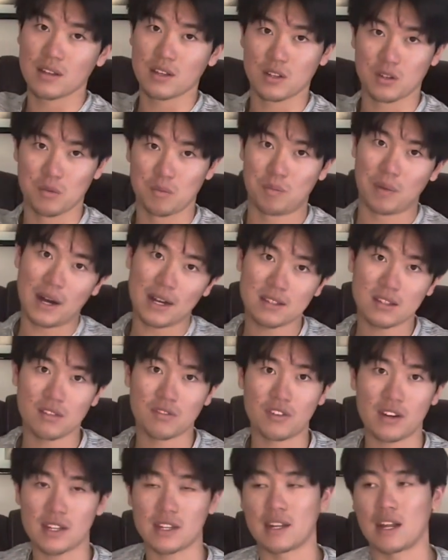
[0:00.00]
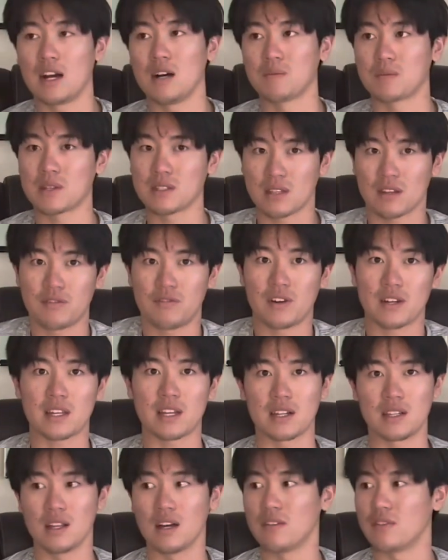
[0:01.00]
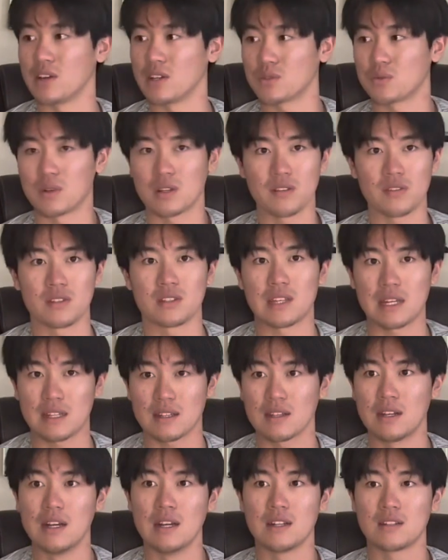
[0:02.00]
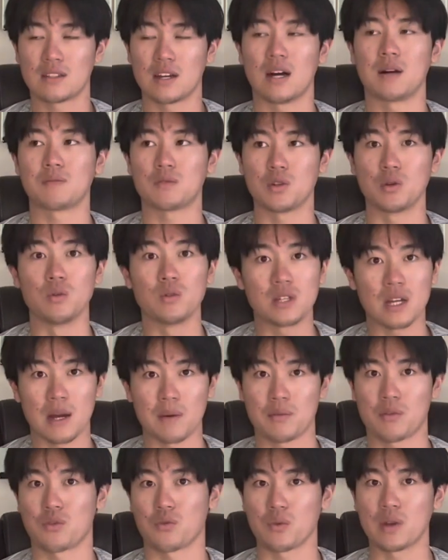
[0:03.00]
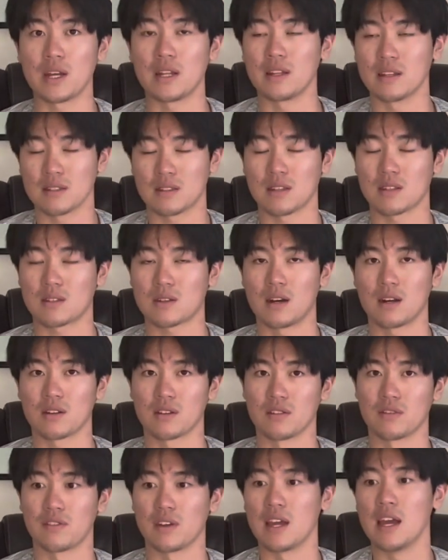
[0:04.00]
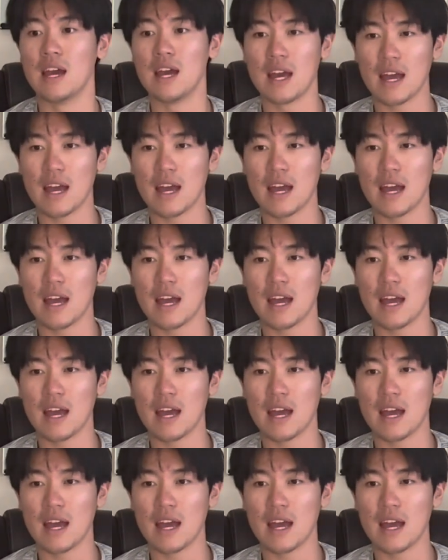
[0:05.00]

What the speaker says: you know, bought the fucking album because I fucking love it. It's one of his, like, top 2, top 3 in his discography.